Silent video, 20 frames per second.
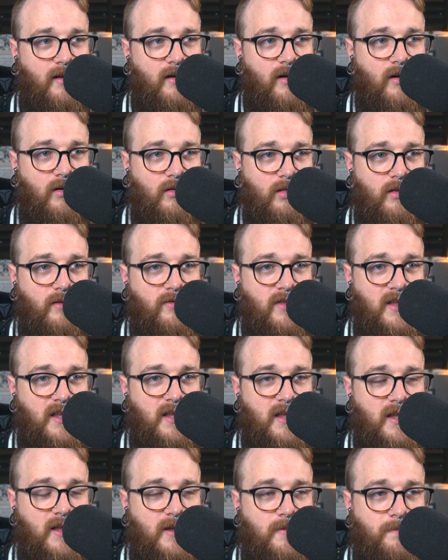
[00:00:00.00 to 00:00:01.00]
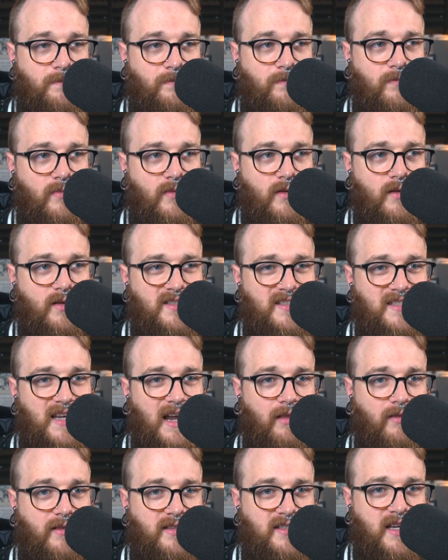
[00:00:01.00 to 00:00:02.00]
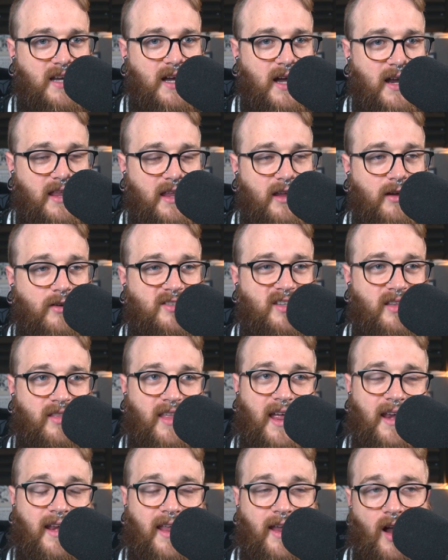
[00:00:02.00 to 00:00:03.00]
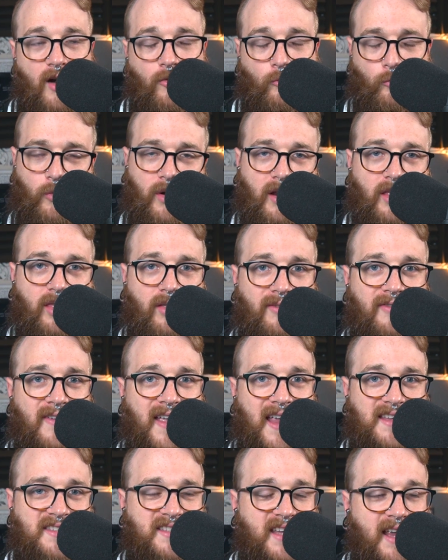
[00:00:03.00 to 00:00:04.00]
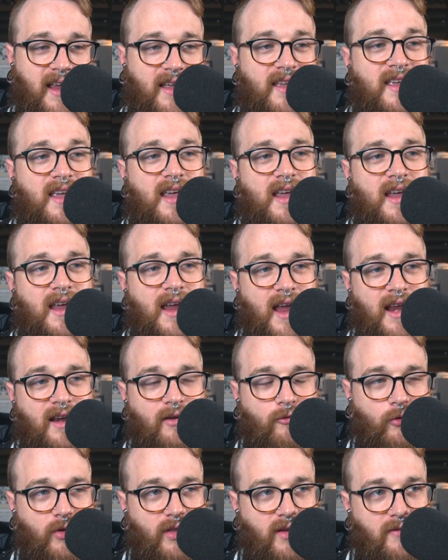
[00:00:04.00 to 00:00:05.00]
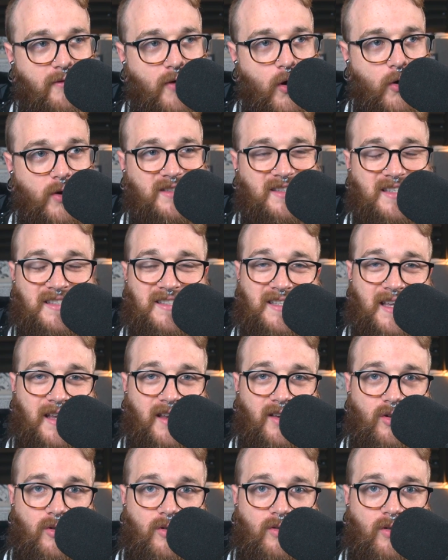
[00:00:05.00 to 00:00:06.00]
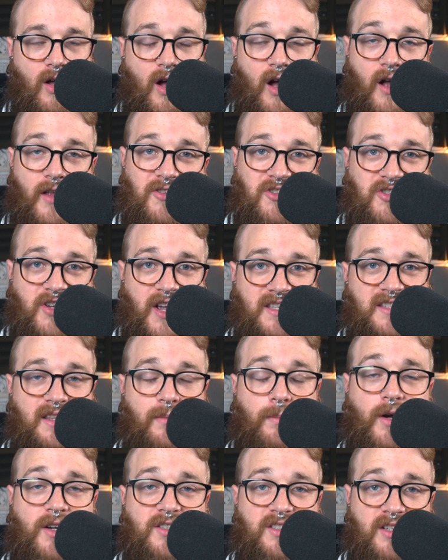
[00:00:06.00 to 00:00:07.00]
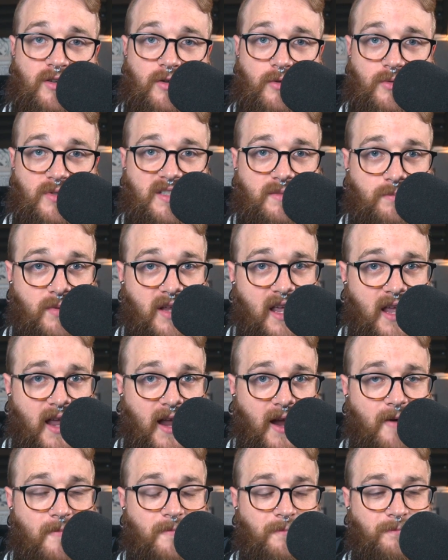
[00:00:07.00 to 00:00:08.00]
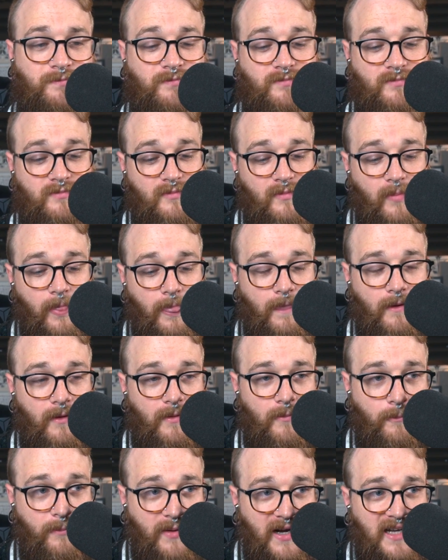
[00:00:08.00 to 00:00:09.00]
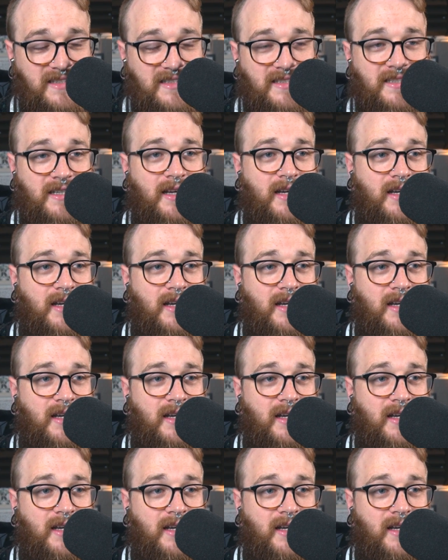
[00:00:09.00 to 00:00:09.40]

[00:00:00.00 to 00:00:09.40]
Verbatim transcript: all of the silence cut here, so that it got rid of the phasing, and it really focused the signal on just the person who's speaking. But